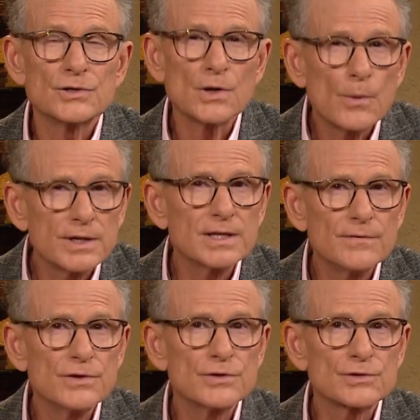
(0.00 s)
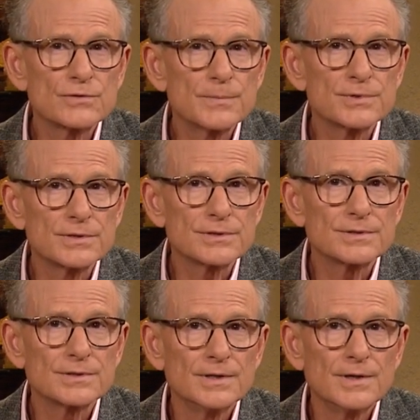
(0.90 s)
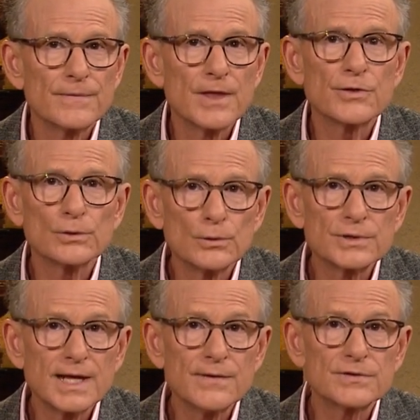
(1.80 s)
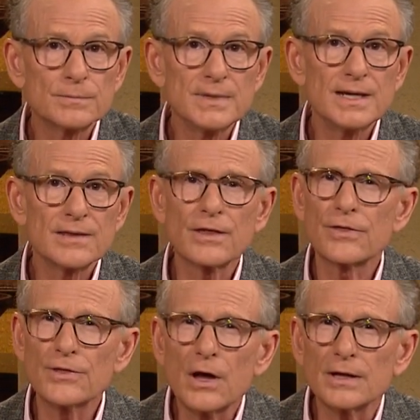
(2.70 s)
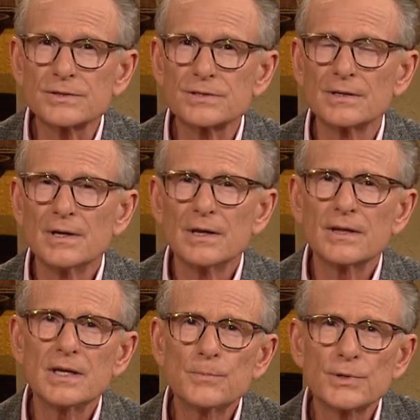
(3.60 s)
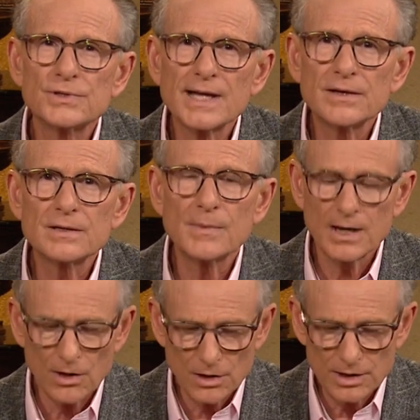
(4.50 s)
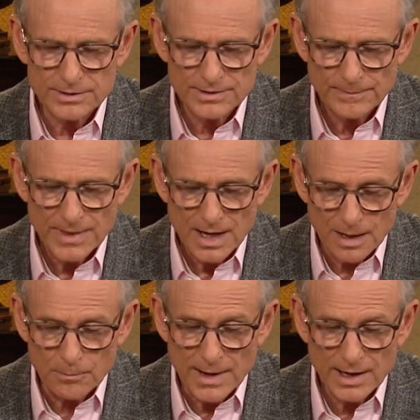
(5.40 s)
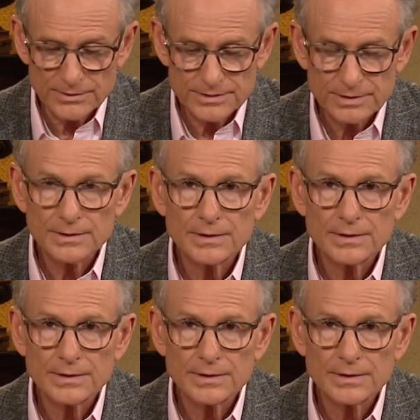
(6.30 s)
So I want to give you the scriptures that the Lord gave to me and the thoughts that He put down in my heart about